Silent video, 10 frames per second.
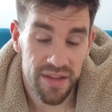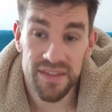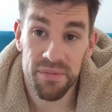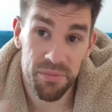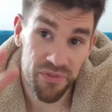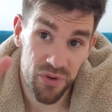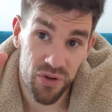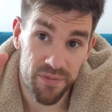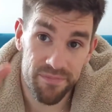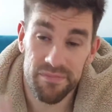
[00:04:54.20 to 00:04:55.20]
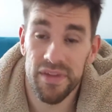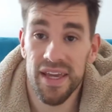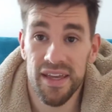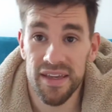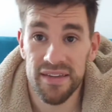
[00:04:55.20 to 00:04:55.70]
Tip number 4
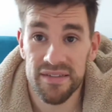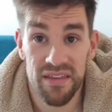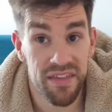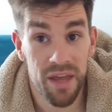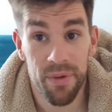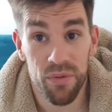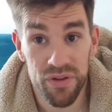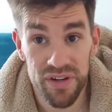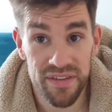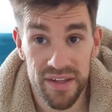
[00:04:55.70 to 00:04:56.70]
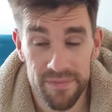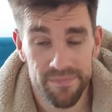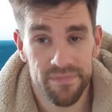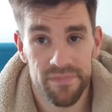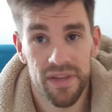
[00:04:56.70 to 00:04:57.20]
is think about what you're eating.
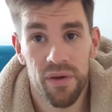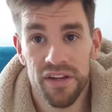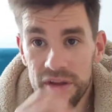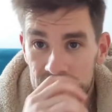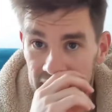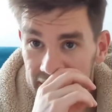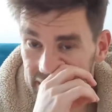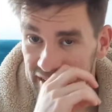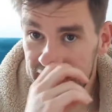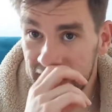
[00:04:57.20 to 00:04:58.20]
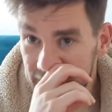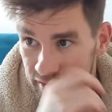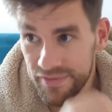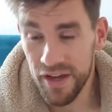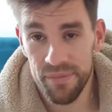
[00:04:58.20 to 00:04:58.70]
Now, I don't mean this in the sense
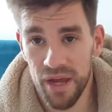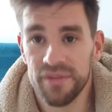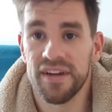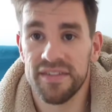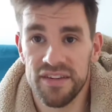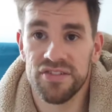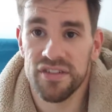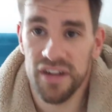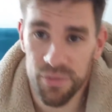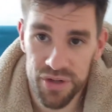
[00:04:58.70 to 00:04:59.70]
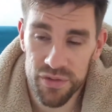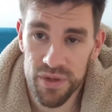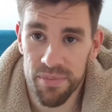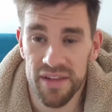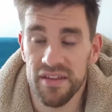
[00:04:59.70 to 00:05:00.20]
of I'm now a dietitian and I want you
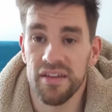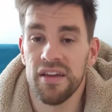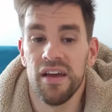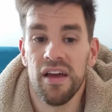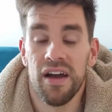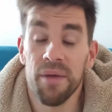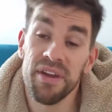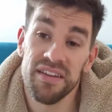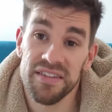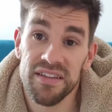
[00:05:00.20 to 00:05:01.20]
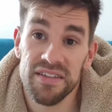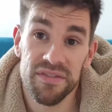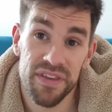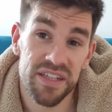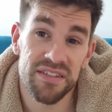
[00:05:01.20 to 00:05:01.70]
to eat better. I mean it in the sense
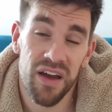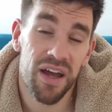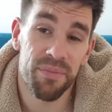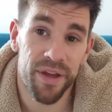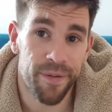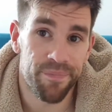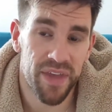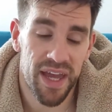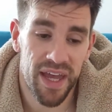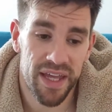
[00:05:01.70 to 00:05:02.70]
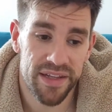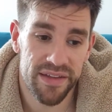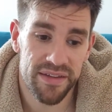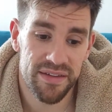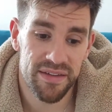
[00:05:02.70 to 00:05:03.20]
of the timing
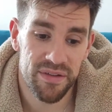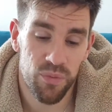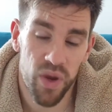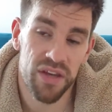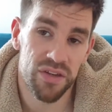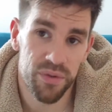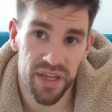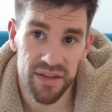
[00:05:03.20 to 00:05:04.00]
and when you